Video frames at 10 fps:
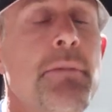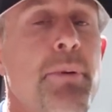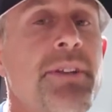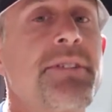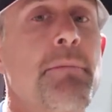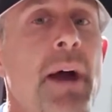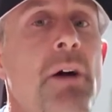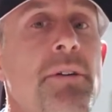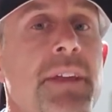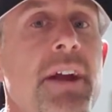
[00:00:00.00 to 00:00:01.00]
is the prince of the
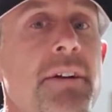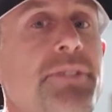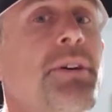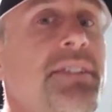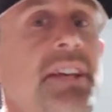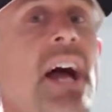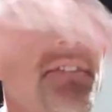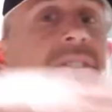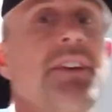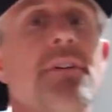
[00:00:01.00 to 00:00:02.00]
power of the air. So he's
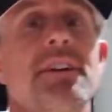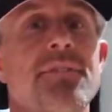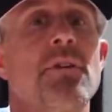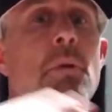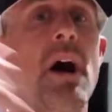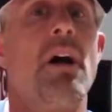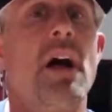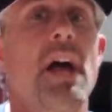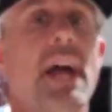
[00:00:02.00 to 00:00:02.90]
got this area for a while